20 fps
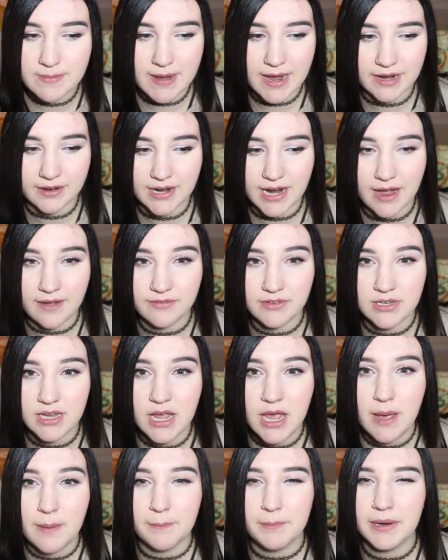Minecraft,
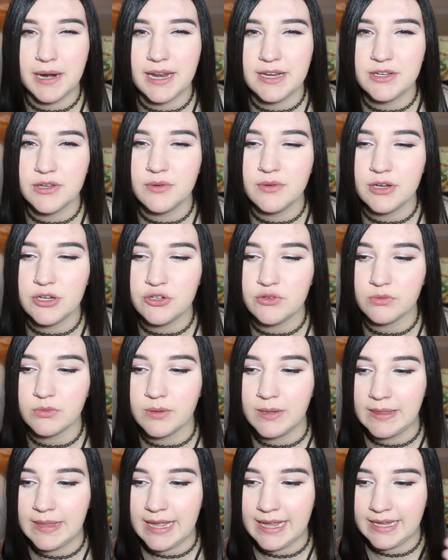but I don't
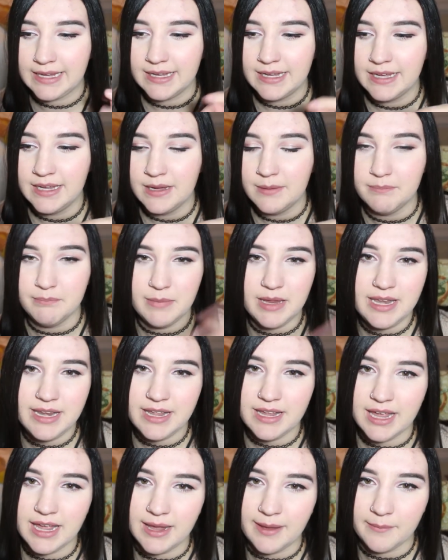enjoy like
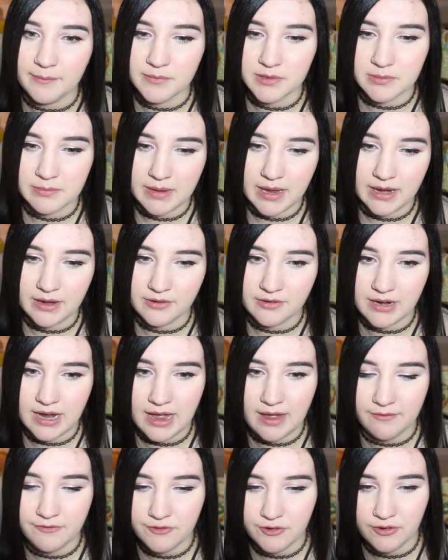mini games
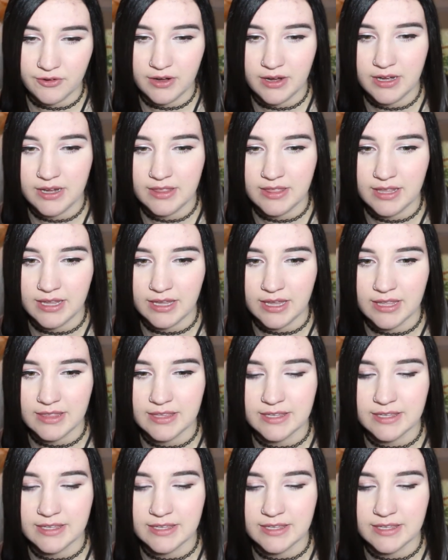Minecraft or anything.